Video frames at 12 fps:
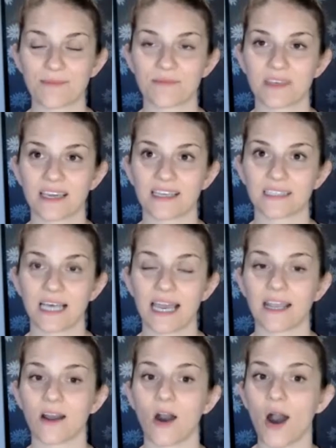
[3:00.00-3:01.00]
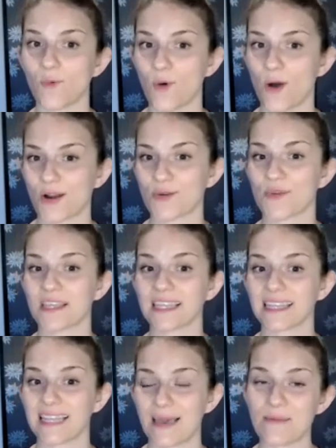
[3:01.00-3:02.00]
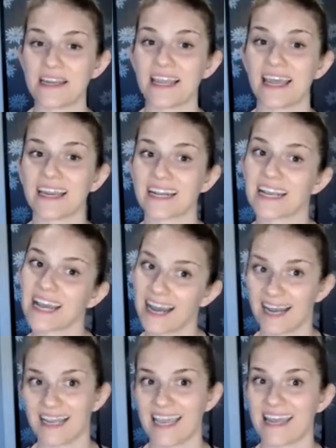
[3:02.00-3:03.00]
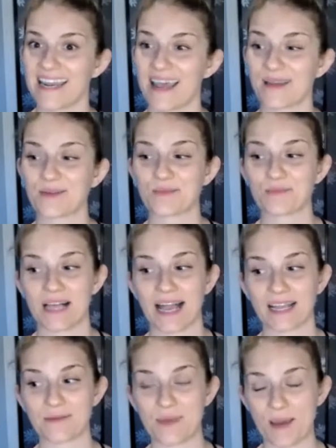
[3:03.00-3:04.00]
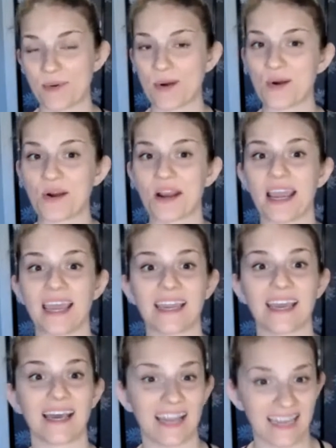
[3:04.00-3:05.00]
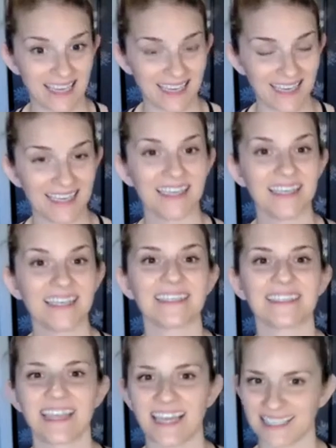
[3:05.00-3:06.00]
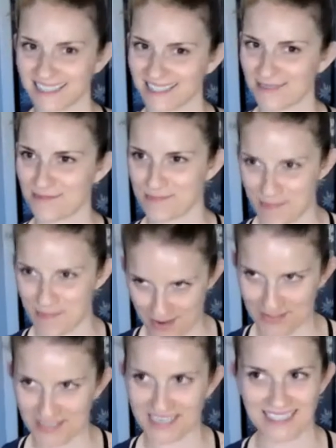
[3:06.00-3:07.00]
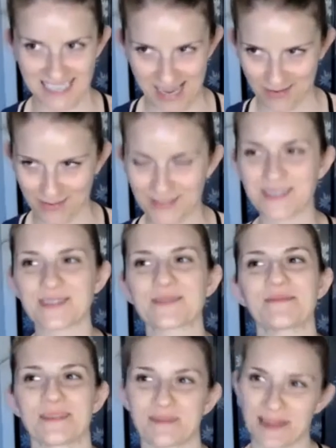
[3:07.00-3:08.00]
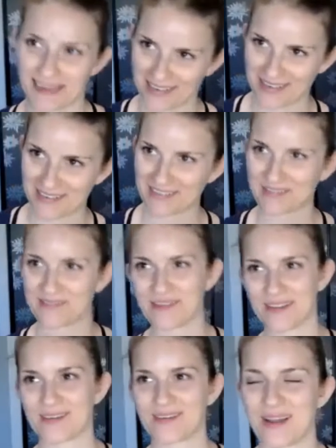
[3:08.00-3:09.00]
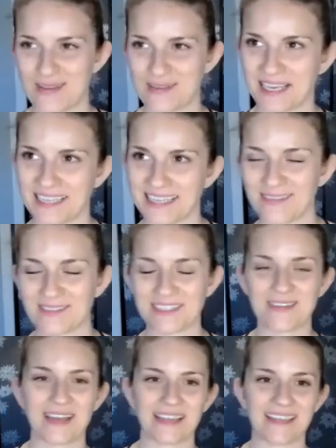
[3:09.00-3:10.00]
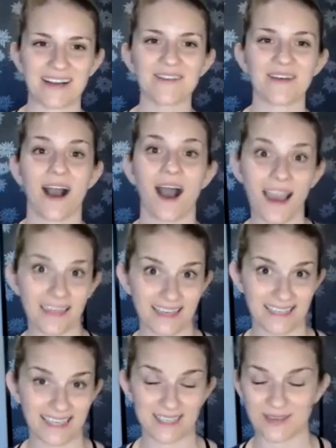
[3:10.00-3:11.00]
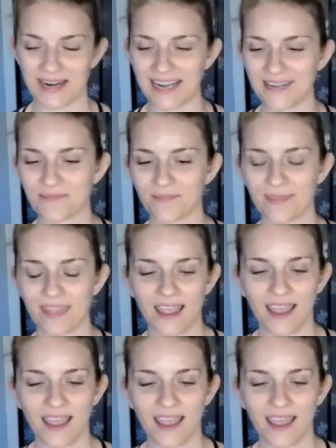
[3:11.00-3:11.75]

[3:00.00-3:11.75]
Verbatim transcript: something like hot water with lemon and cayenne and black pepper and honey. Tastes better than it sounds, depending on whether or not you like that once you get there. I think it tastes great.